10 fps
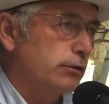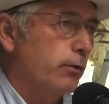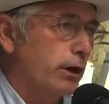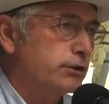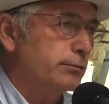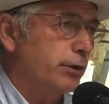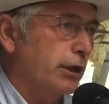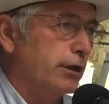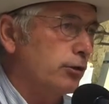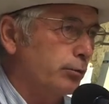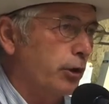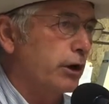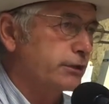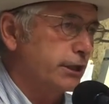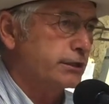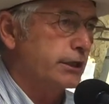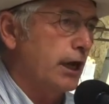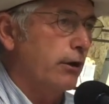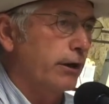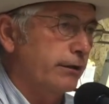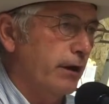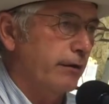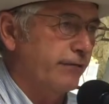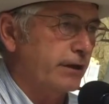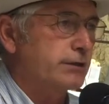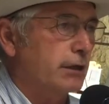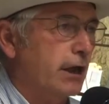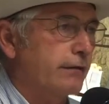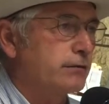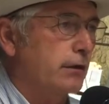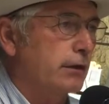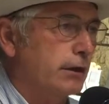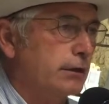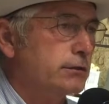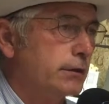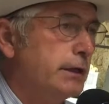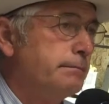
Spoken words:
watch the political process and how it affects the livestock industry.